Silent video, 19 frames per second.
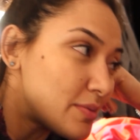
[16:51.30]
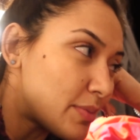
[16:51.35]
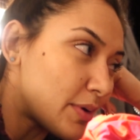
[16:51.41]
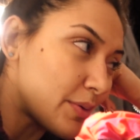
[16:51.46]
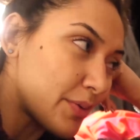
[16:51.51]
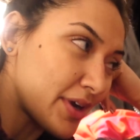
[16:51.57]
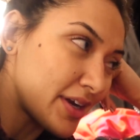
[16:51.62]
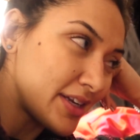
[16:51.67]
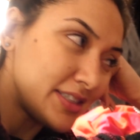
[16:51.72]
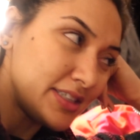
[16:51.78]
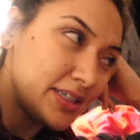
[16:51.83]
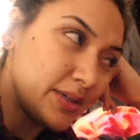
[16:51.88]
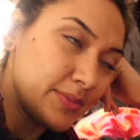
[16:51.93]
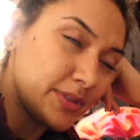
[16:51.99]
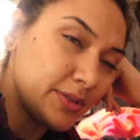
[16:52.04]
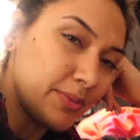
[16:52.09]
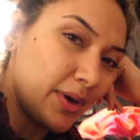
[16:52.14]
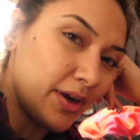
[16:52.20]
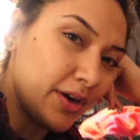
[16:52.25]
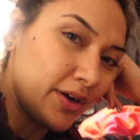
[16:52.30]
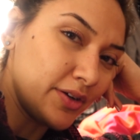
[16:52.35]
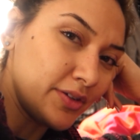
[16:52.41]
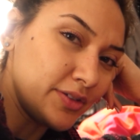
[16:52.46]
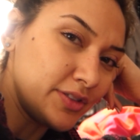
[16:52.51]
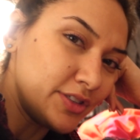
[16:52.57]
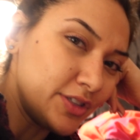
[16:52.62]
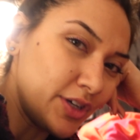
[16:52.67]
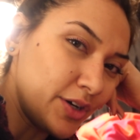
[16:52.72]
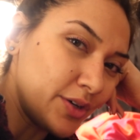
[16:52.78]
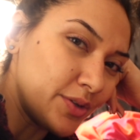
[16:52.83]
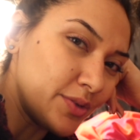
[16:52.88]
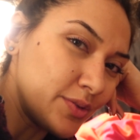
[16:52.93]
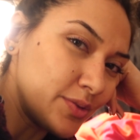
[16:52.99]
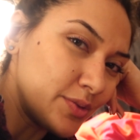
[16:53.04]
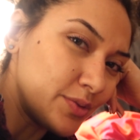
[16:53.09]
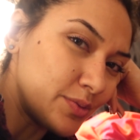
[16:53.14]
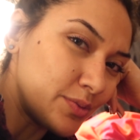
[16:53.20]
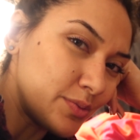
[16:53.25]
But we're gonna see him tomorrow, so
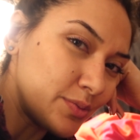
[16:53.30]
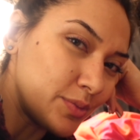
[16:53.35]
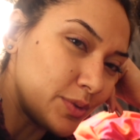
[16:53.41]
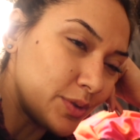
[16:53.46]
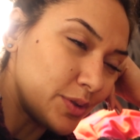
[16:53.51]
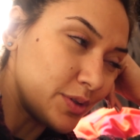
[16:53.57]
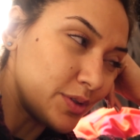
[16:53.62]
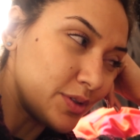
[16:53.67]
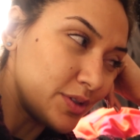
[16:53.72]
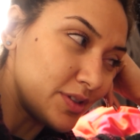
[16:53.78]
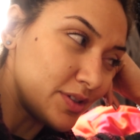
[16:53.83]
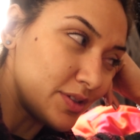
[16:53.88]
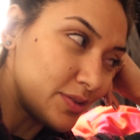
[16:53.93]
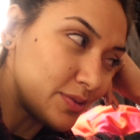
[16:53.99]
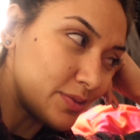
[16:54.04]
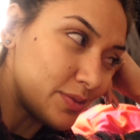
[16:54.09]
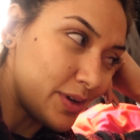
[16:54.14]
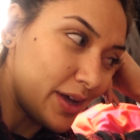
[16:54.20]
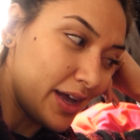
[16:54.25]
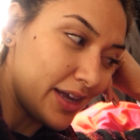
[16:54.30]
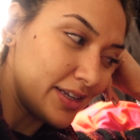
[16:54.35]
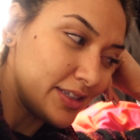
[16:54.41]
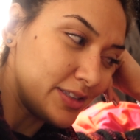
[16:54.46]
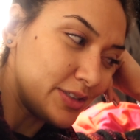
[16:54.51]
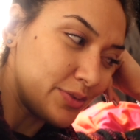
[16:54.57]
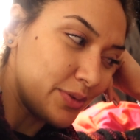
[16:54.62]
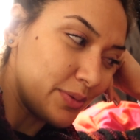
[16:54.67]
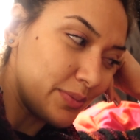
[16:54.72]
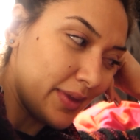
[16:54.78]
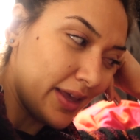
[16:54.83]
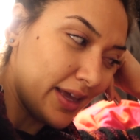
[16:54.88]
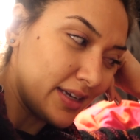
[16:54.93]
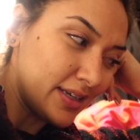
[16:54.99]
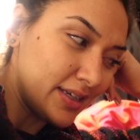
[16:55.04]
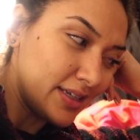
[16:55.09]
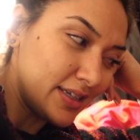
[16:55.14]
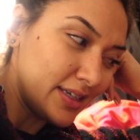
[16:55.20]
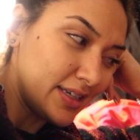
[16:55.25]
we'll we'll head it to him then,
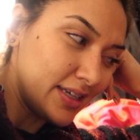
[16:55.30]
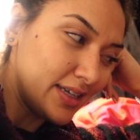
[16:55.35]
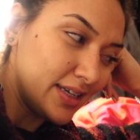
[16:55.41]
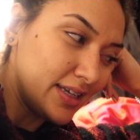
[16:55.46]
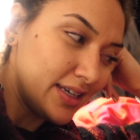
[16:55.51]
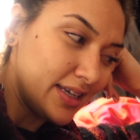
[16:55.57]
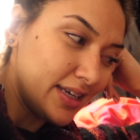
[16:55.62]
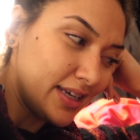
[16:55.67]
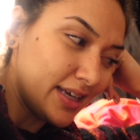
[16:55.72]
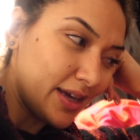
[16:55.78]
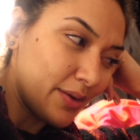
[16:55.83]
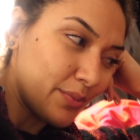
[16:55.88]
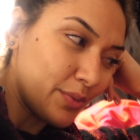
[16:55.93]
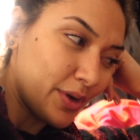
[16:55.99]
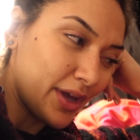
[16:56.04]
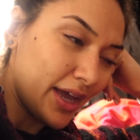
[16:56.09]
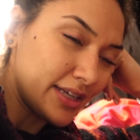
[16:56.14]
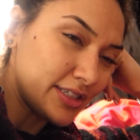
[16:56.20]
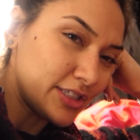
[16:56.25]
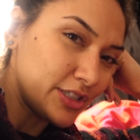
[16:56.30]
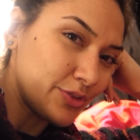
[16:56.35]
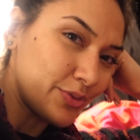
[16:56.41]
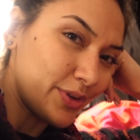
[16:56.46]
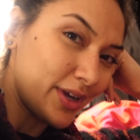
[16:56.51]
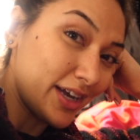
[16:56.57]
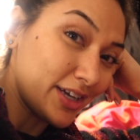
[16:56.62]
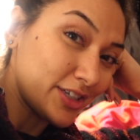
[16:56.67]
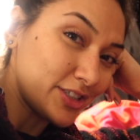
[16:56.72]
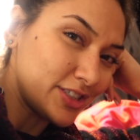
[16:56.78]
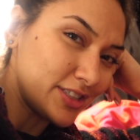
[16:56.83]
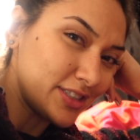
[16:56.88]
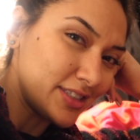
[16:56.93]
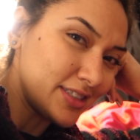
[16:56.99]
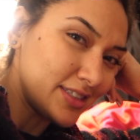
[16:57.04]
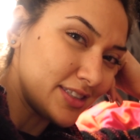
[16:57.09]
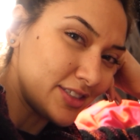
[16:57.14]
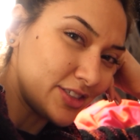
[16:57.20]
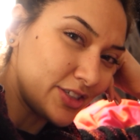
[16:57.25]
and we'll catch his
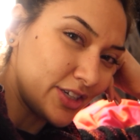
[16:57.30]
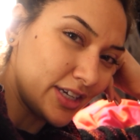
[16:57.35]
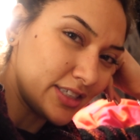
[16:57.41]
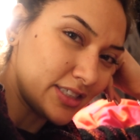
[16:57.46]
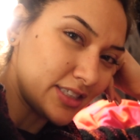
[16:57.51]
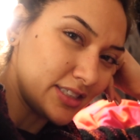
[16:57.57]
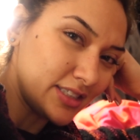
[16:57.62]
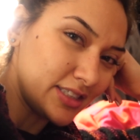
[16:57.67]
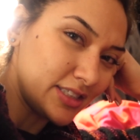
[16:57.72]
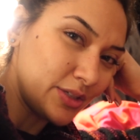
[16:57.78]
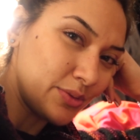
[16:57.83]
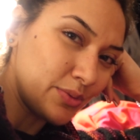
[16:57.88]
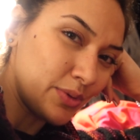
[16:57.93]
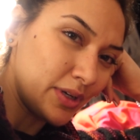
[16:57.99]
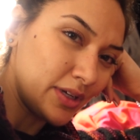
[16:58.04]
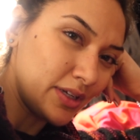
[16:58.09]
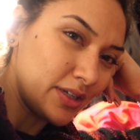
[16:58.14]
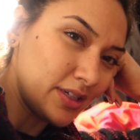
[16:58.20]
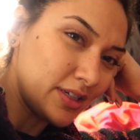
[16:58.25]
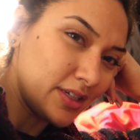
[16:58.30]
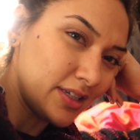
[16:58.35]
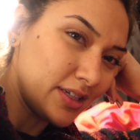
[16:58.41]
reaction so you guys can see what